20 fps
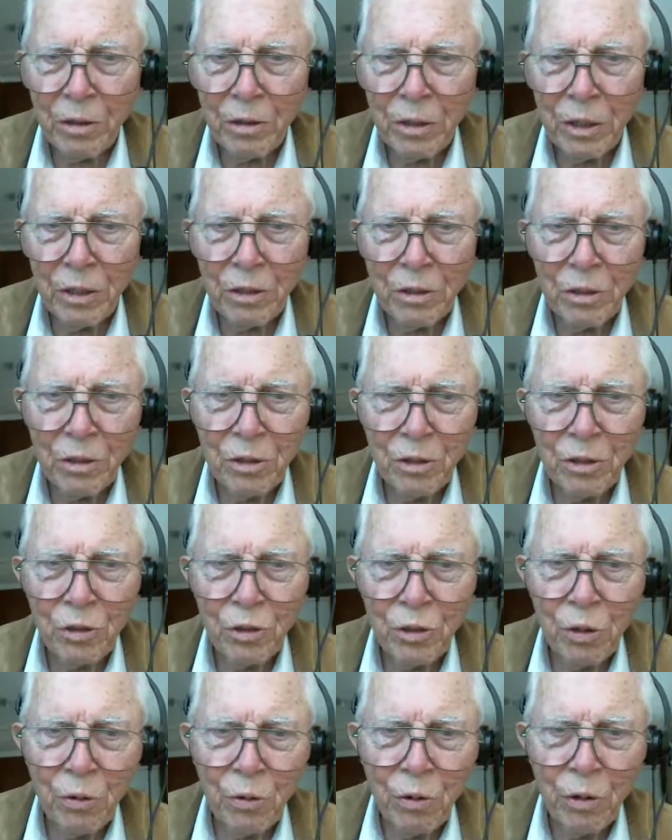just to
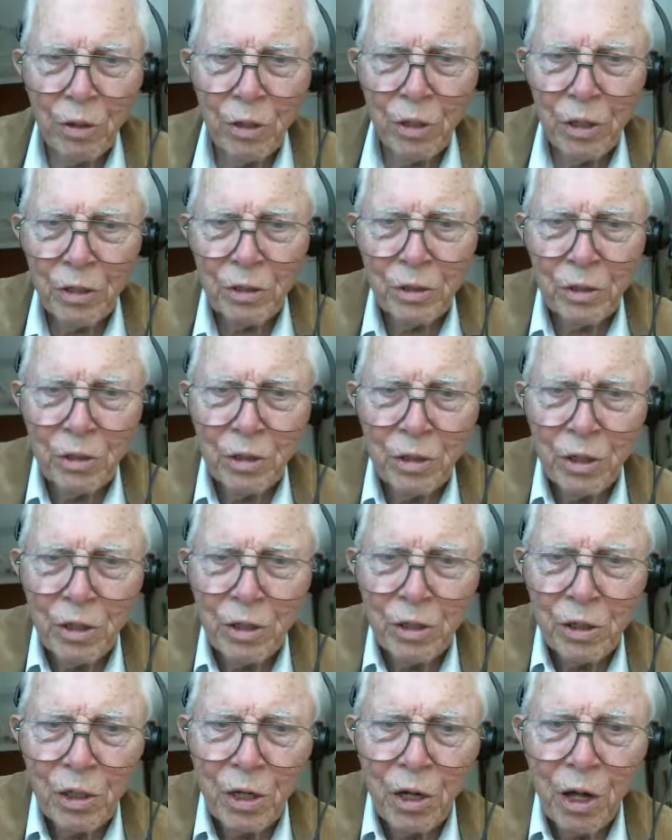show you this,
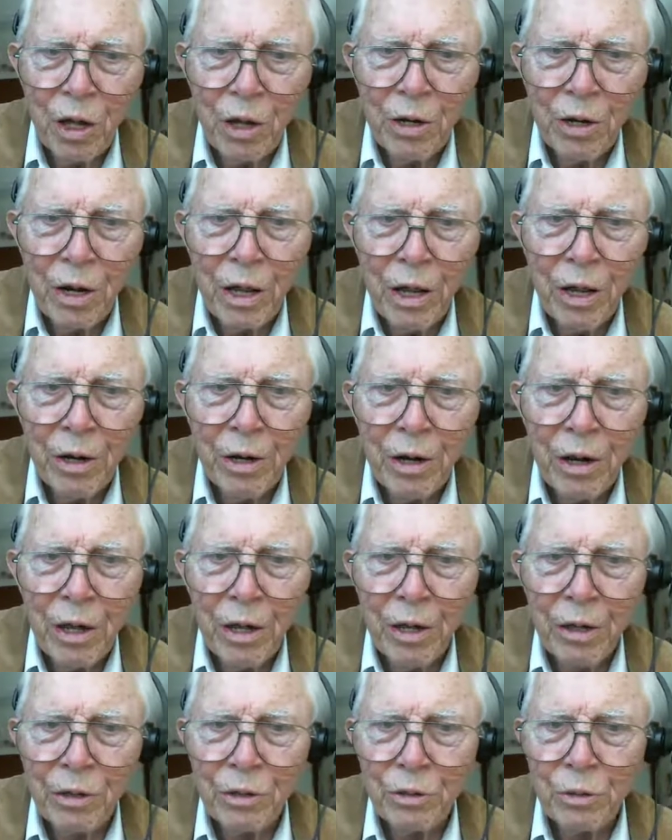this condyle
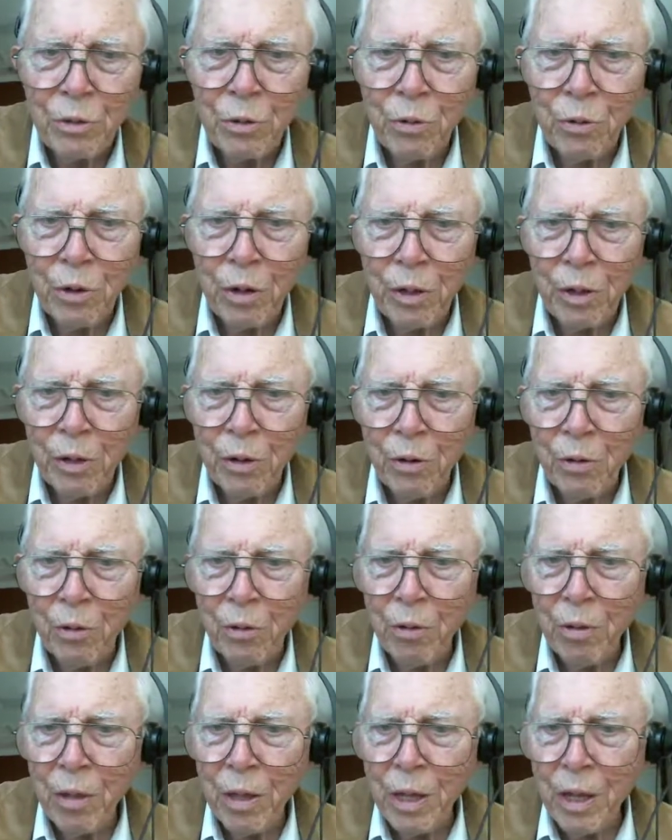now is going to
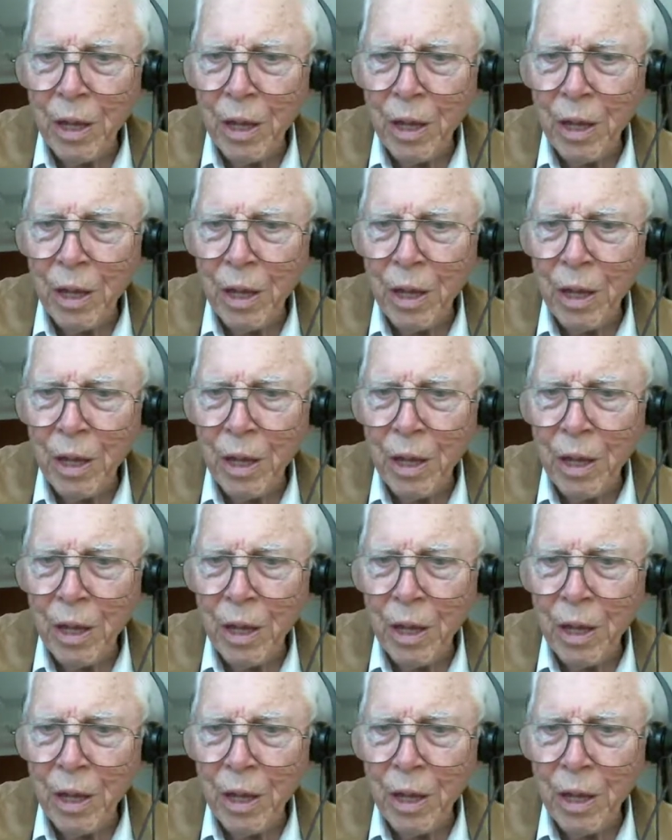go,